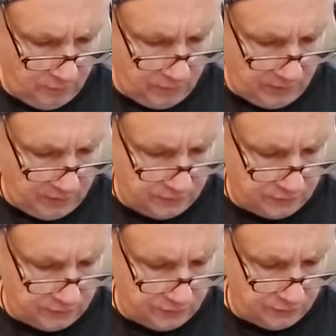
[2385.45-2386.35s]
Page
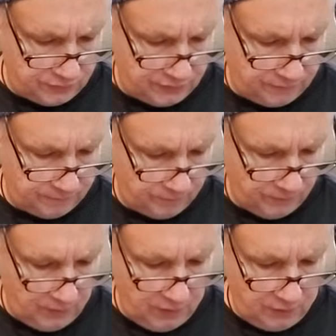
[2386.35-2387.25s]
energy.
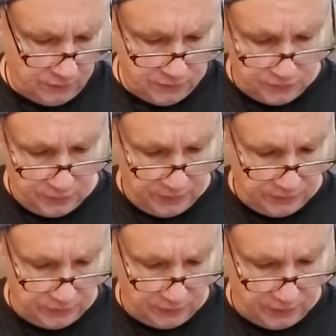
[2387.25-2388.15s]
This speaks
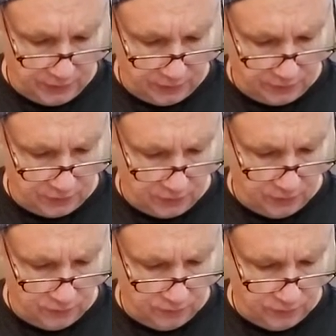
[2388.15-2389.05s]
to like a
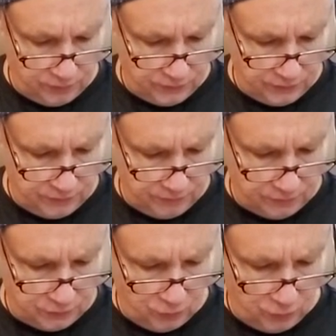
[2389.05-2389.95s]
younger person,
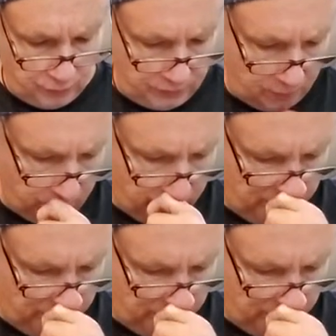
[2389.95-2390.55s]
Scorpio,